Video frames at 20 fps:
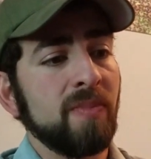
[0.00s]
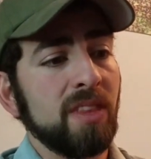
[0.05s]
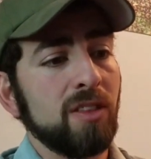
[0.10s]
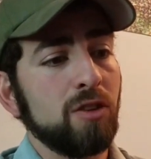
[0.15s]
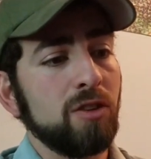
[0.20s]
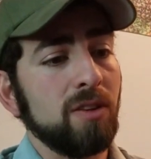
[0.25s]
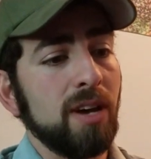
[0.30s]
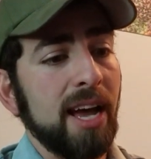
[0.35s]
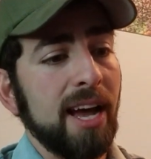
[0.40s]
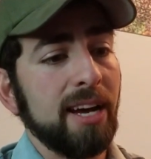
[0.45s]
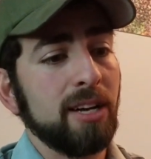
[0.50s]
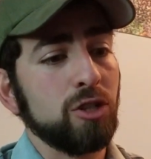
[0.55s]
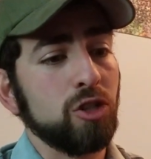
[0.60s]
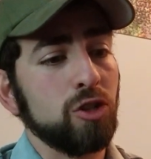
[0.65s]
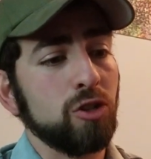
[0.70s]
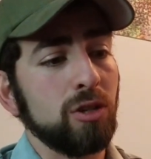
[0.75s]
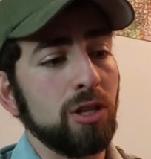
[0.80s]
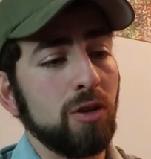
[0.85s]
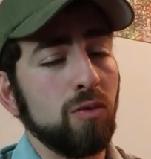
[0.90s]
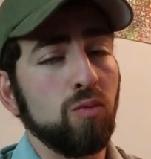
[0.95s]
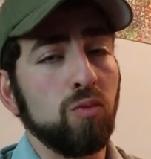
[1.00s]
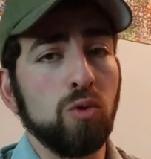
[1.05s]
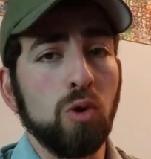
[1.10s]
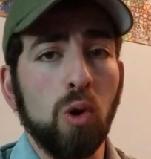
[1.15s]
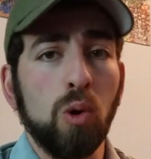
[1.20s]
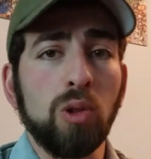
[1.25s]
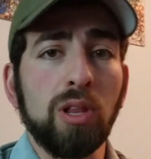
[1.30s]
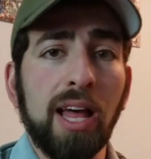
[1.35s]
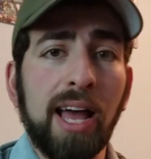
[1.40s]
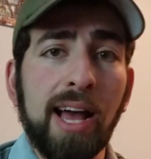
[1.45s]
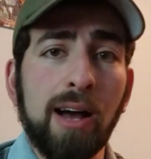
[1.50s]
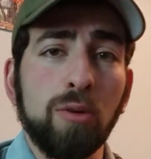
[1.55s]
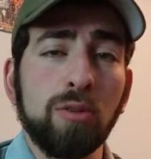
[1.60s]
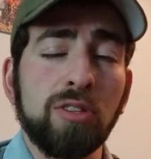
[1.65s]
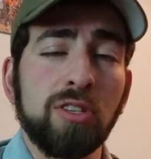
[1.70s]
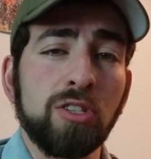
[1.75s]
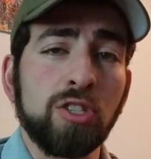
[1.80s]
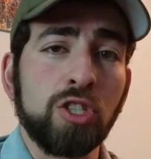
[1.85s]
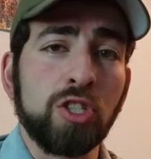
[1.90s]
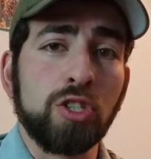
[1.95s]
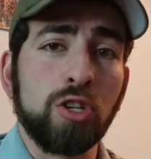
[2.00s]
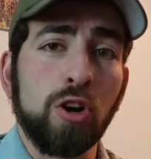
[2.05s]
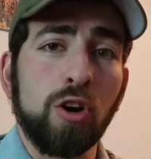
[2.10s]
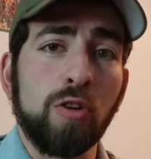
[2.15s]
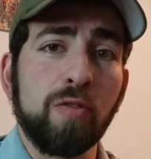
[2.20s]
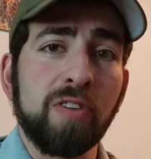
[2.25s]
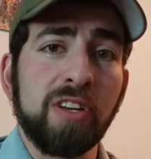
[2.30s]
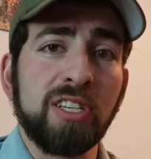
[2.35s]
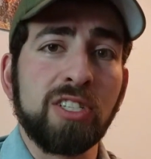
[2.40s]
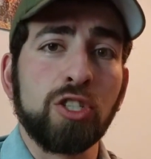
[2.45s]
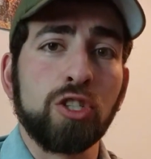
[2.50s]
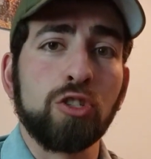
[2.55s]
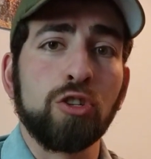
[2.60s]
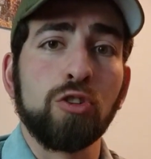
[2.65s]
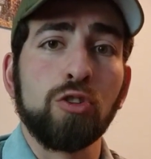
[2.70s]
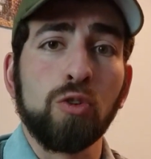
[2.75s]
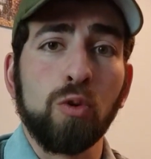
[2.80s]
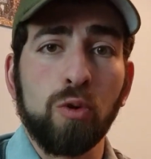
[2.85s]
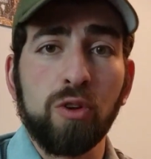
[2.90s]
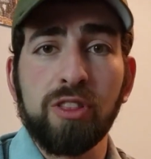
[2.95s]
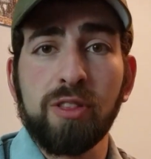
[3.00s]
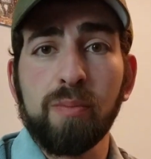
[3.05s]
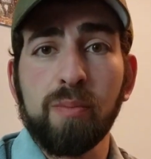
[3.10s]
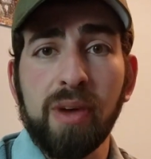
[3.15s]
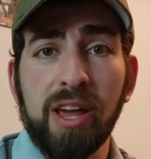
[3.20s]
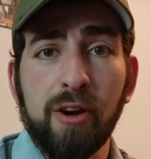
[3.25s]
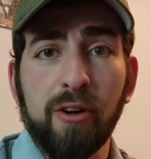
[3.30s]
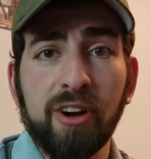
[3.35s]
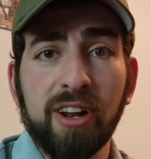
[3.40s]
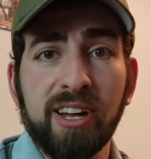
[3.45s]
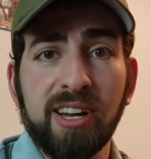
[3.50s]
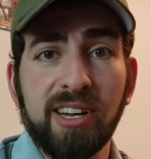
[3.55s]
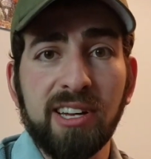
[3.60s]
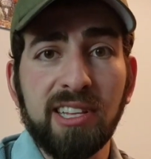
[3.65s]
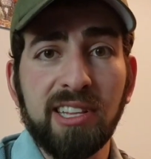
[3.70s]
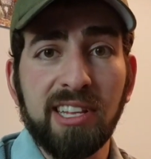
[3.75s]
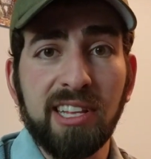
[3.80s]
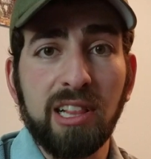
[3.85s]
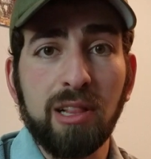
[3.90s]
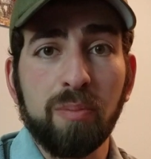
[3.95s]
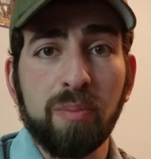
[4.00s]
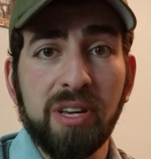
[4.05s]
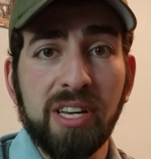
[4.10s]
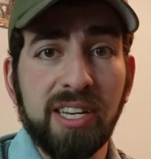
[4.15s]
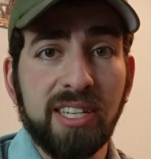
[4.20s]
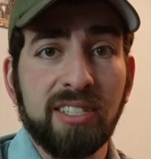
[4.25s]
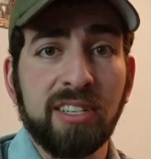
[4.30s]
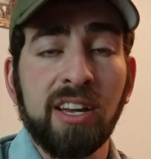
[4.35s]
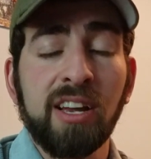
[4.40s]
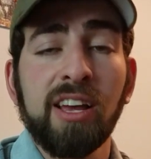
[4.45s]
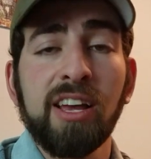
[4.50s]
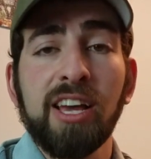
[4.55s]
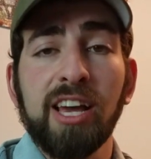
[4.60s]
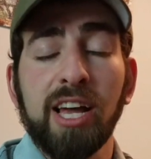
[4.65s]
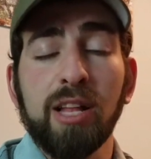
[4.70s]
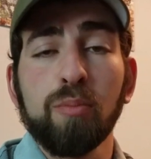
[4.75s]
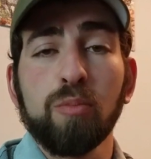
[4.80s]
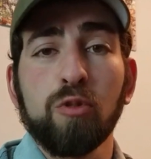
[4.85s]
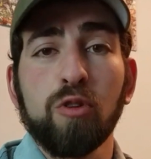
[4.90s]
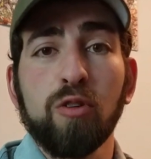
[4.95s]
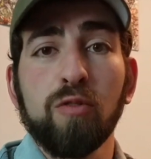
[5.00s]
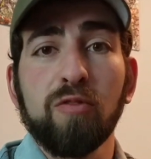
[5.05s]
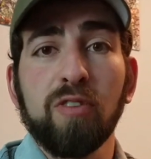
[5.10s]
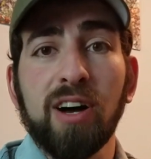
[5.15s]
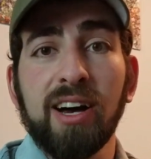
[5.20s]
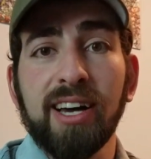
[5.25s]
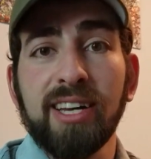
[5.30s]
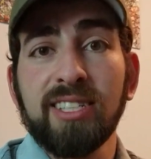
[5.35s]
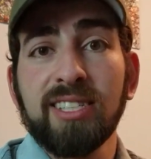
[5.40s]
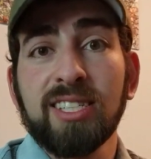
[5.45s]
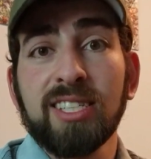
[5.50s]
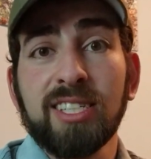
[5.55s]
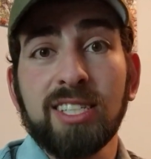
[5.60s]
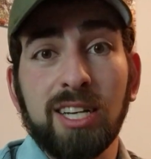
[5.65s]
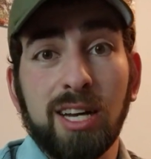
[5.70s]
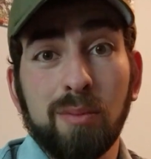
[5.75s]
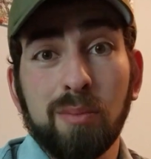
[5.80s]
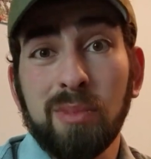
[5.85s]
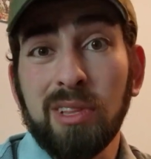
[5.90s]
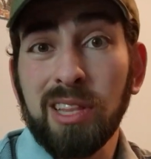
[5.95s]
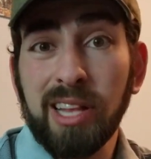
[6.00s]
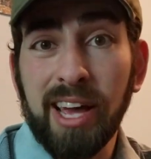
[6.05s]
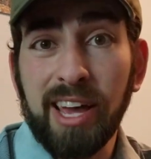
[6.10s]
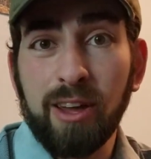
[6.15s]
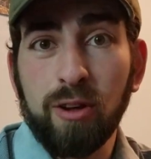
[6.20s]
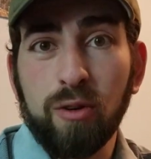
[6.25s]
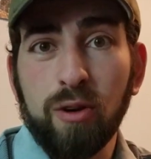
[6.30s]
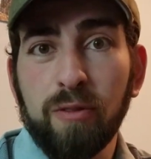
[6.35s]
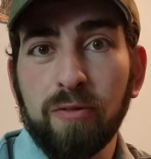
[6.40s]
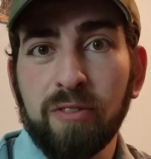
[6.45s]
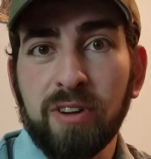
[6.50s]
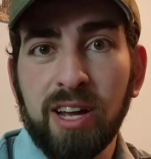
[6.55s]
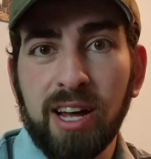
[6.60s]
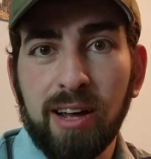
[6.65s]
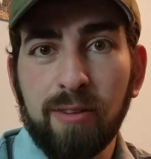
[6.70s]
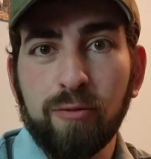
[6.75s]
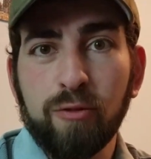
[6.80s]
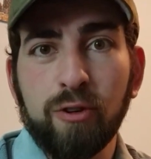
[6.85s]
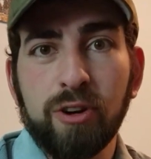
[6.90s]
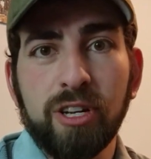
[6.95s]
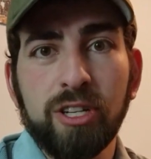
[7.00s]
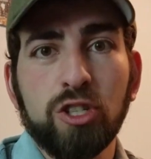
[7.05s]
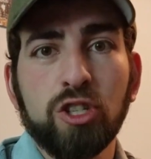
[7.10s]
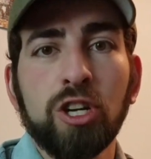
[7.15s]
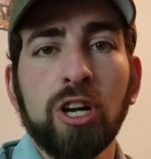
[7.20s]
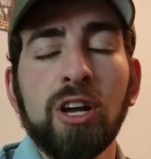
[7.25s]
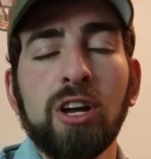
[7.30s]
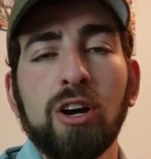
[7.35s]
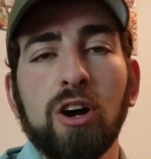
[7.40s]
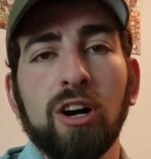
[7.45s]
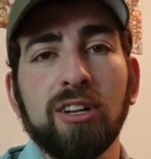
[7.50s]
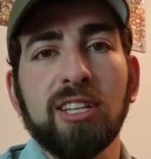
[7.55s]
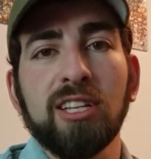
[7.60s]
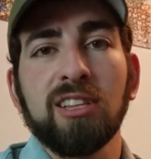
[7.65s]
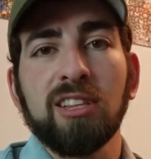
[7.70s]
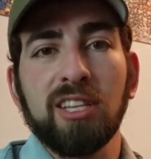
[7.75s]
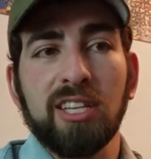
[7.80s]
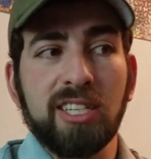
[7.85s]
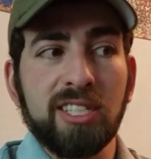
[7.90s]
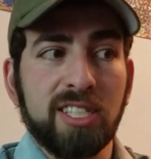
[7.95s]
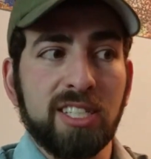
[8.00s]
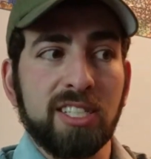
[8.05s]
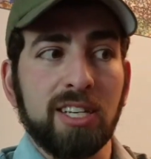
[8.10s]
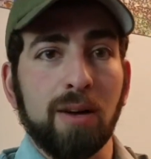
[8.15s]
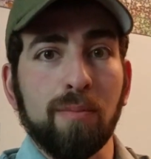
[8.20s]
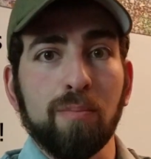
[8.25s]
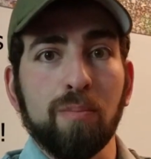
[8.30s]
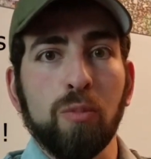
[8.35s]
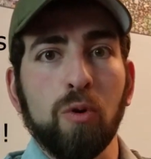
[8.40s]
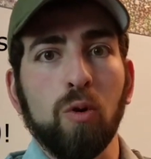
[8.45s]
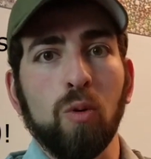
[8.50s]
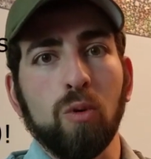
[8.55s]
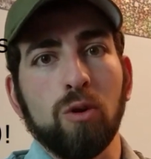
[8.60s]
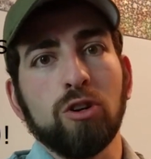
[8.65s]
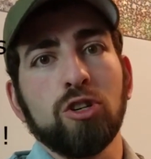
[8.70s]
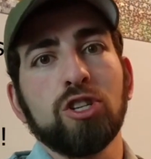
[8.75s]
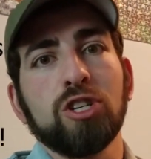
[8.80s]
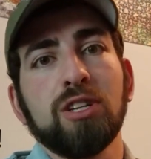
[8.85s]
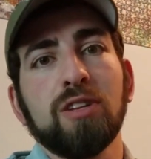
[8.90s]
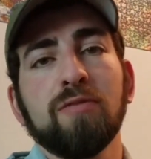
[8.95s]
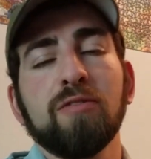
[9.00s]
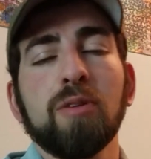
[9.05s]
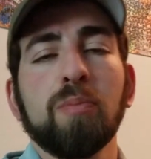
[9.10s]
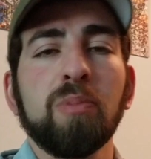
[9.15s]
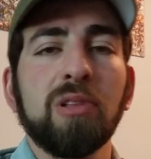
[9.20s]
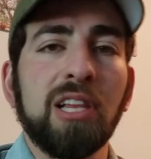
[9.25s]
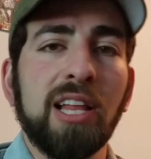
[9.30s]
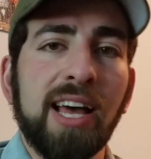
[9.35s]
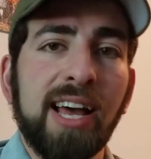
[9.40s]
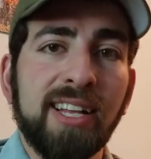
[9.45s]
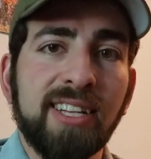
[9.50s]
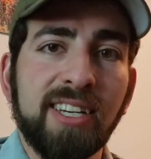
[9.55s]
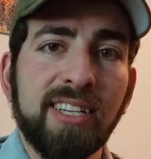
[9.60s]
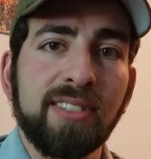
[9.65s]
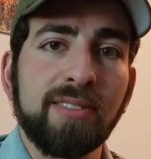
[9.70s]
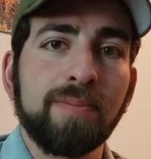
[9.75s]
to actually roll out the service to North America a little bit and provide some layer of coverage on at least some portion of the planet.